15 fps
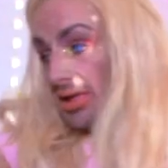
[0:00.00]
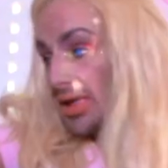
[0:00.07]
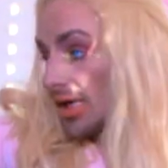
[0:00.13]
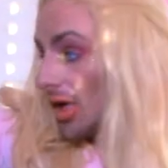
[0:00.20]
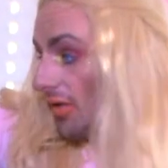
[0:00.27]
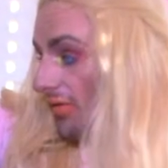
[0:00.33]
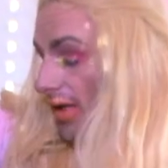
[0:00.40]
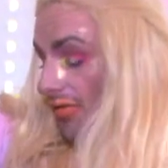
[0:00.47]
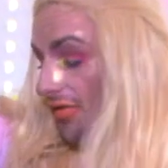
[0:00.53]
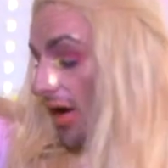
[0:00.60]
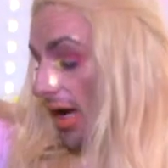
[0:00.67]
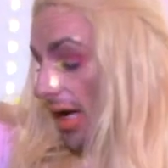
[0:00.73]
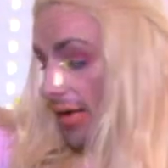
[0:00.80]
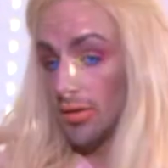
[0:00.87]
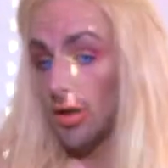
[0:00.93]
sitting over there
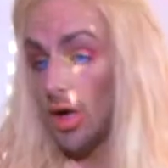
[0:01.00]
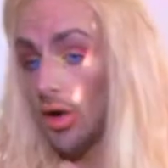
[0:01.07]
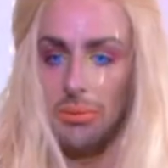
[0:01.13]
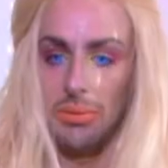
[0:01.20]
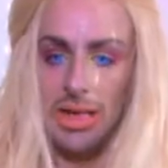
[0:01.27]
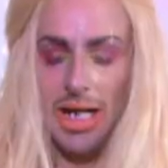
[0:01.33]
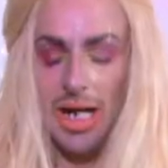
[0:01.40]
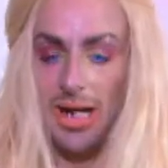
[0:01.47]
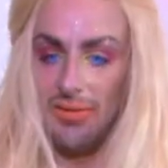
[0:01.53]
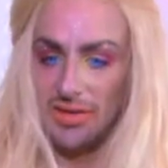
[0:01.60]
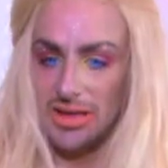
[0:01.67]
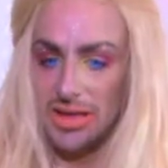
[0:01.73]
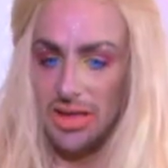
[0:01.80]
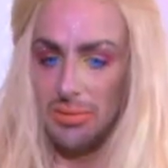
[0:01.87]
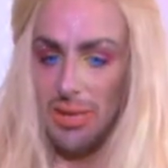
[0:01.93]
fine. Go. We can't have her
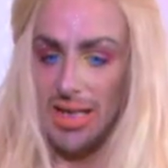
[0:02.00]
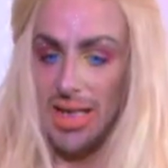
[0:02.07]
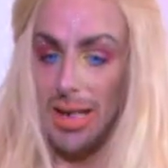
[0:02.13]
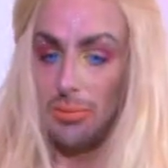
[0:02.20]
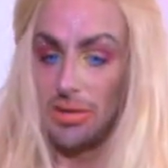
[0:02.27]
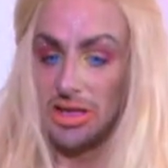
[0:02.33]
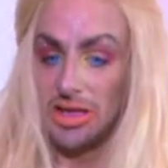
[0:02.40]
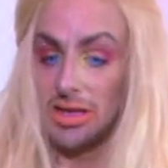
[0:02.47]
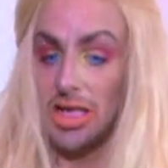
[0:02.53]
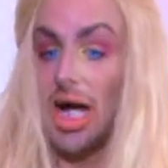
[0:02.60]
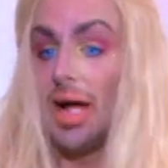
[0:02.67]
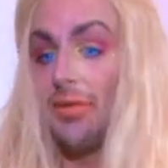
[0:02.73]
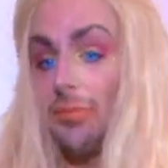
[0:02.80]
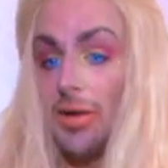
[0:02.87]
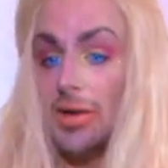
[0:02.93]
sit on my lap, which is
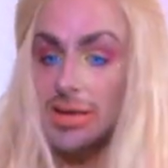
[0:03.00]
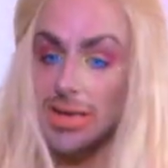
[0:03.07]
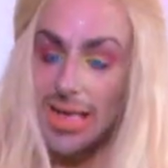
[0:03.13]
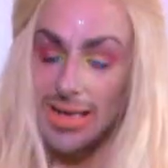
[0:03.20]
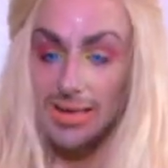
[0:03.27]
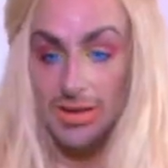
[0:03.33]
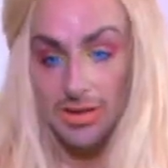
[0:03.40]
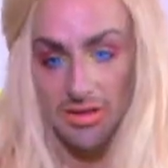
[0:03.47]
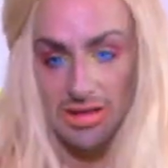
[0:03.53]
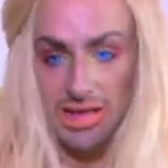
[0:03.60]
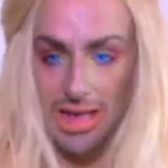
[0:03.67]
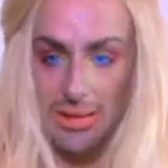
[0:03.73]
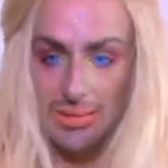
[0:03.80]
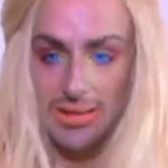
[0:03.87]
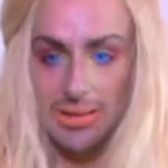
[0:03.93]
kind of what today's story
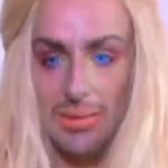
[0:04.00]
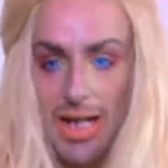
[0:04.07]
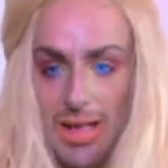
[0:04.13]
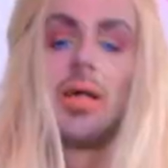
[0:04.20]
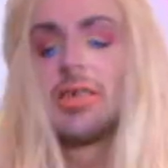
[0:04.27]
time is about.